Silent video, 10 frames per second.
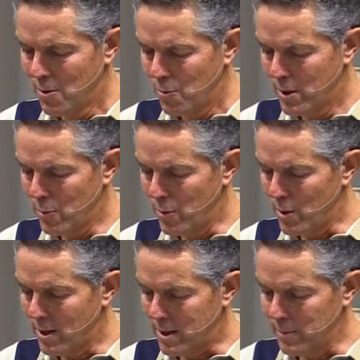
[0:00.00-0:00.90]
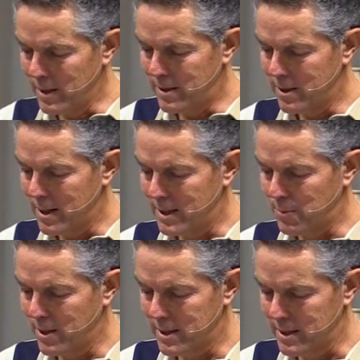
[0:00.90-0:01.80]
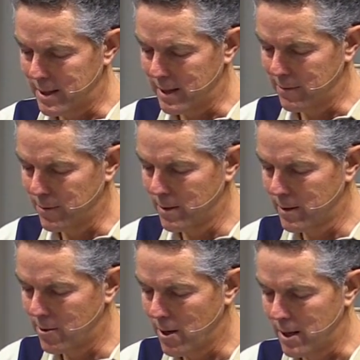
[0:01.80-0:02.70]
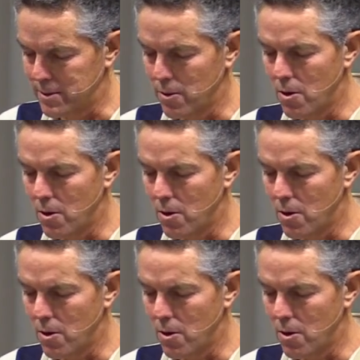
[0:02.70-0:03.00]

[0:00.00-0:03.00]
When we welcome into God's presence at the foot of the cross,